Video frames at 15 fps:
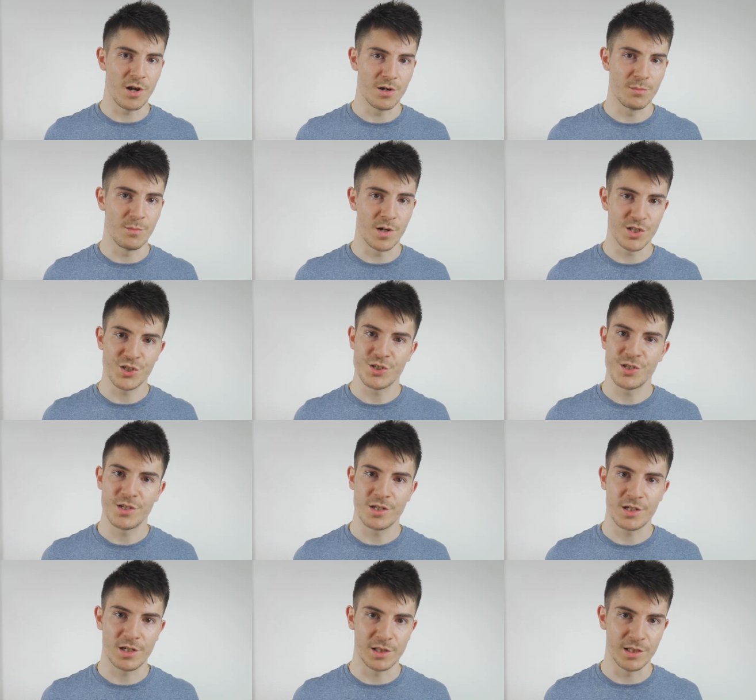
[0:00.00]
are much
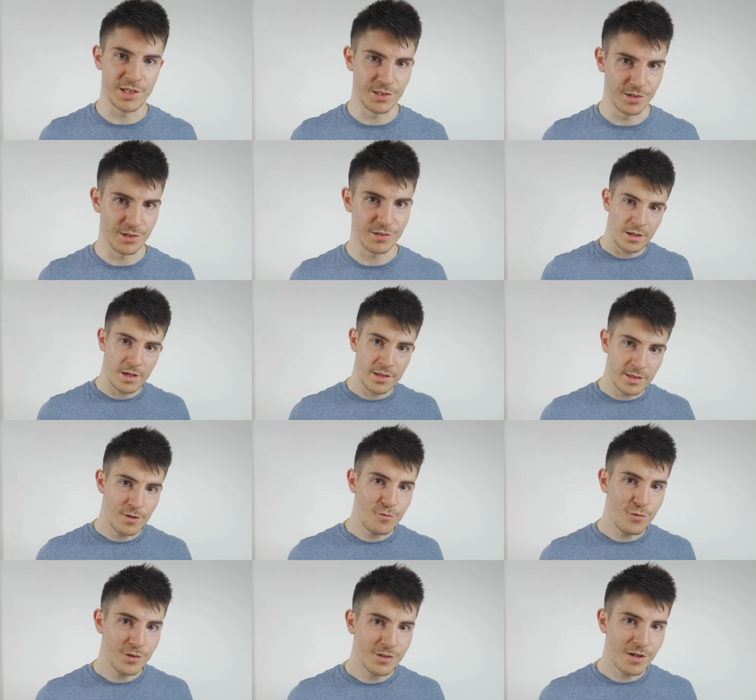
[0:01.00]
cleaner. And
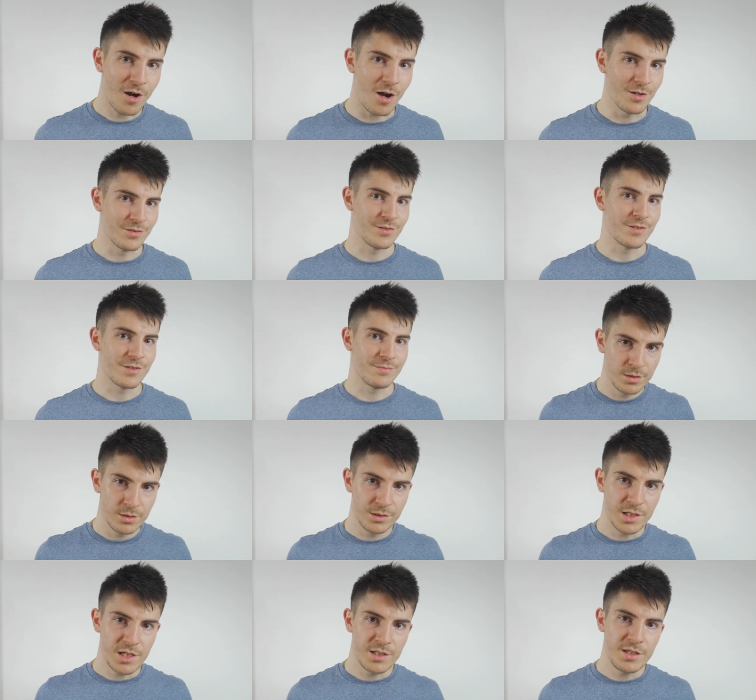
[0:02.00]
now for the cons.
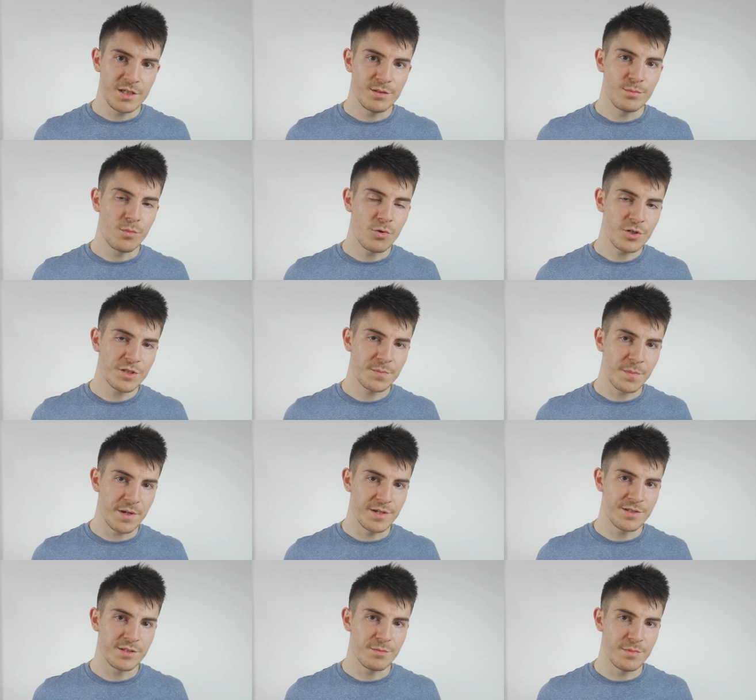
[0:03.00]
They need more
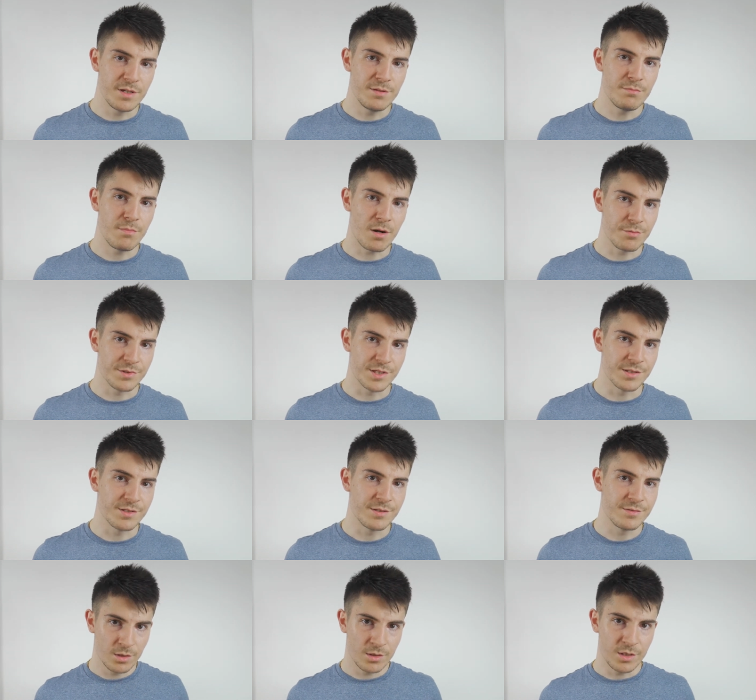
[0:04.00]
space to be mounted.
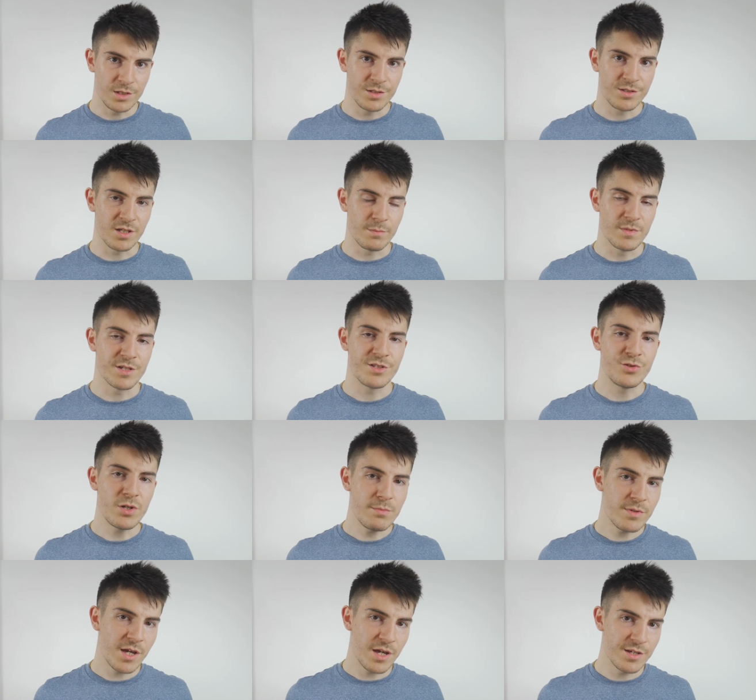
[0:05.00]
In some
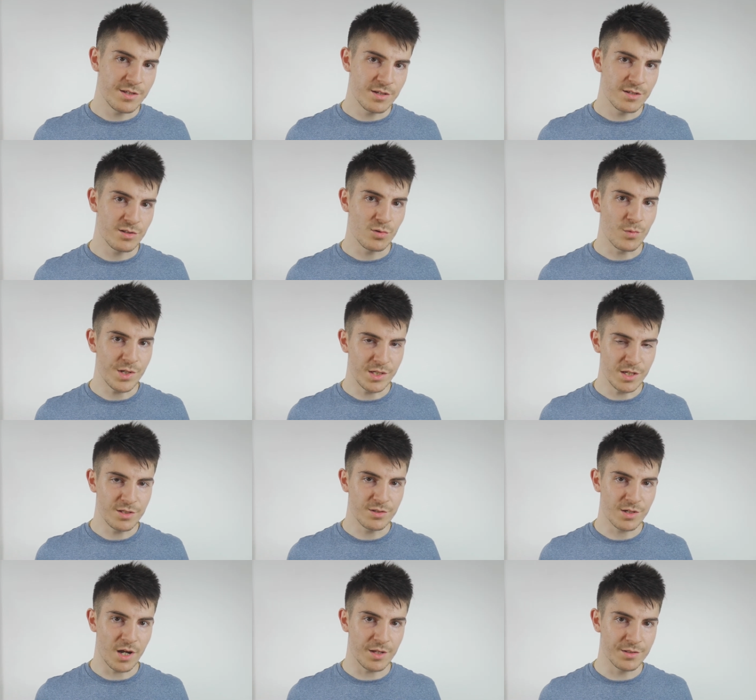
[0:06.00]
extreme cases, we need
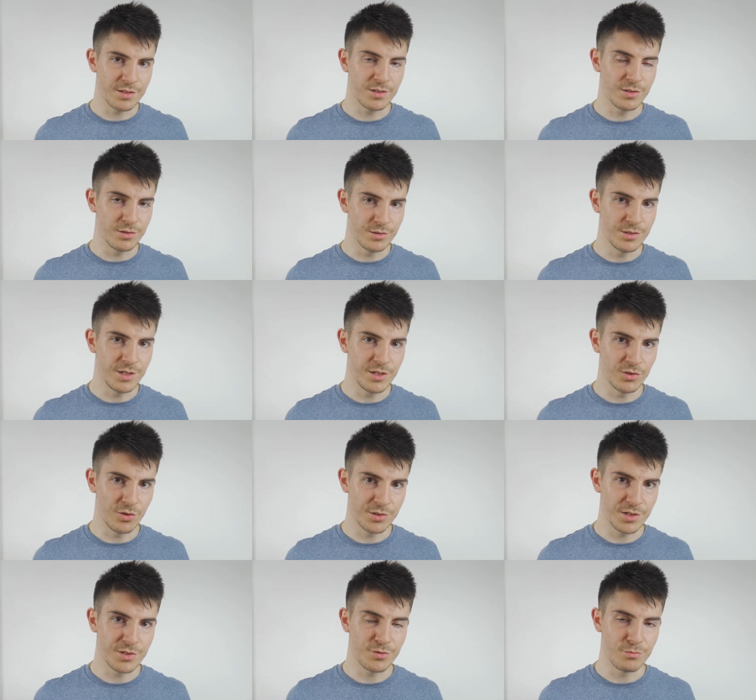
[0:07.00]
to cut the hood in
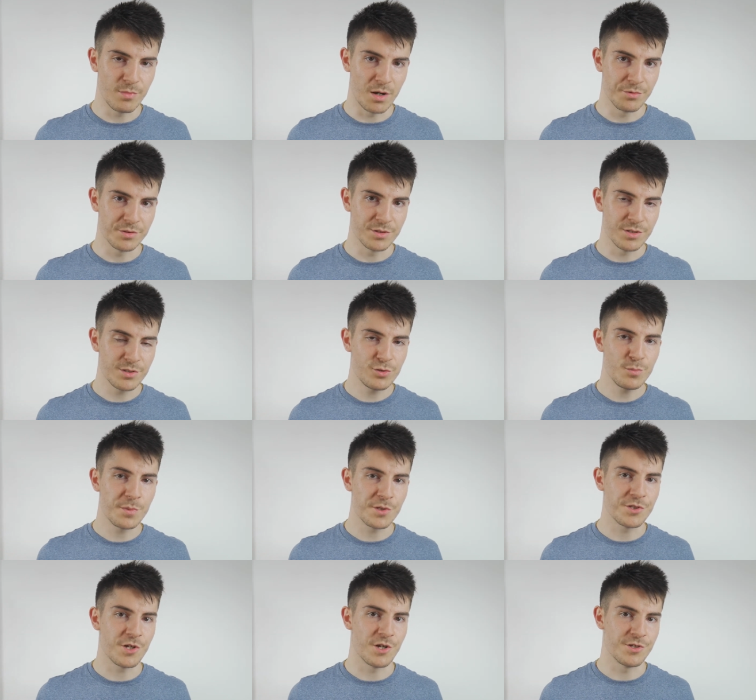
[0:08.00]
order to mount the
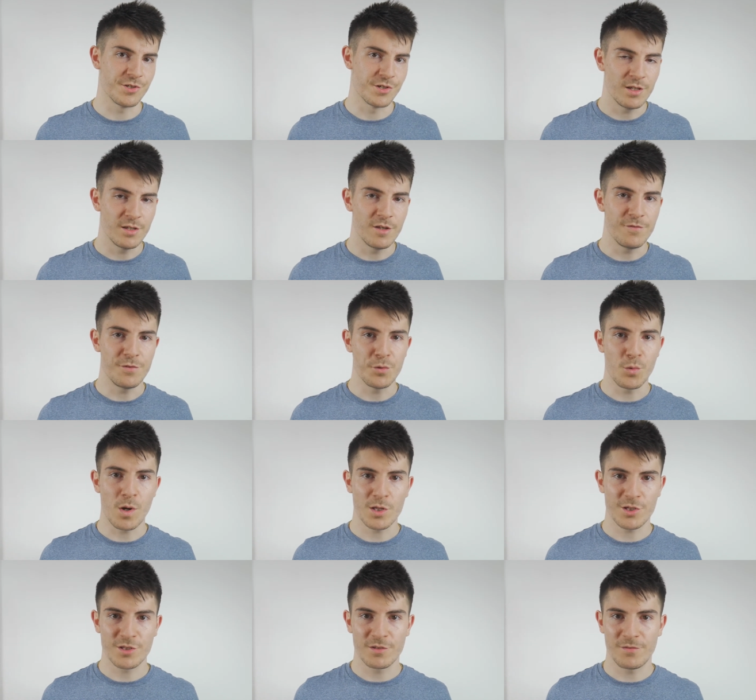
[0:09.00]
supercharger. If you
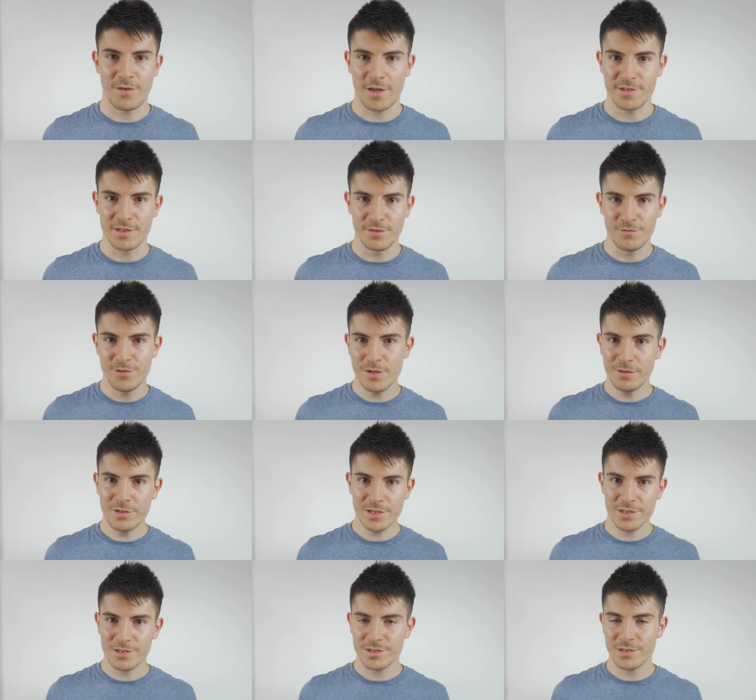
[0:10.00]
watched Fast and
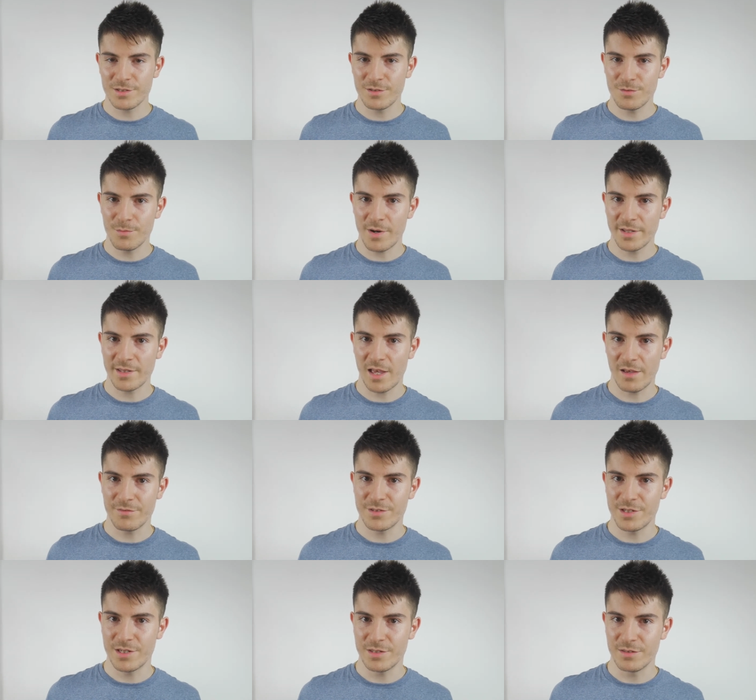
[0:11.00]
Furious, you might have
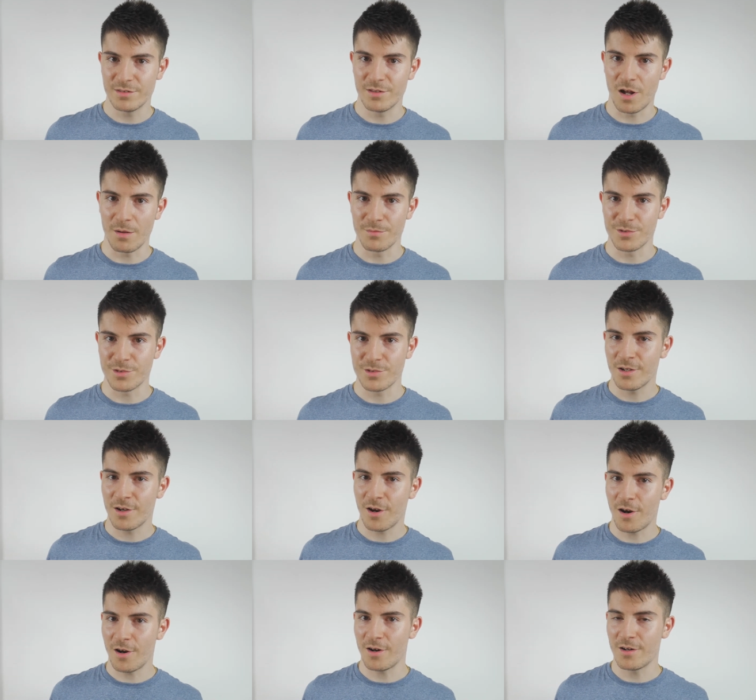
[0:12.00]
seen Dom's
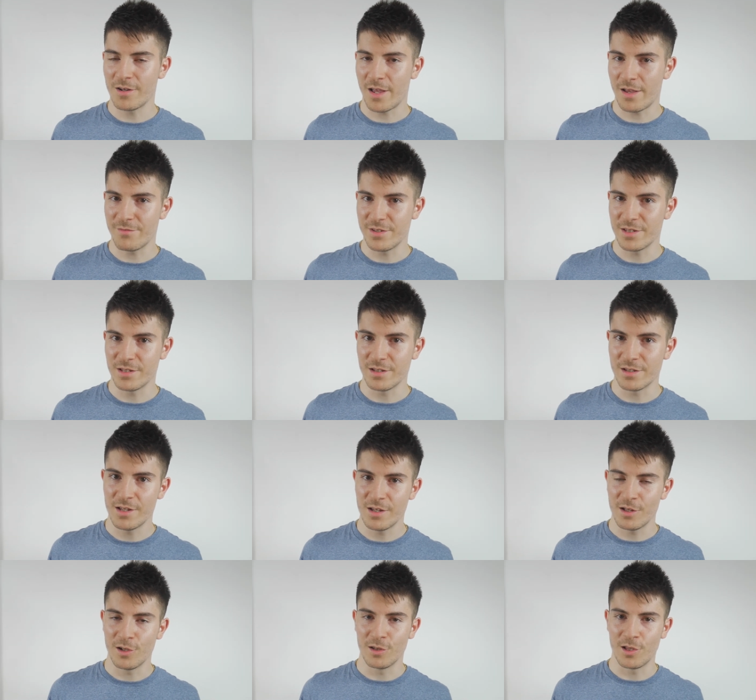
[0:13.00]
car having a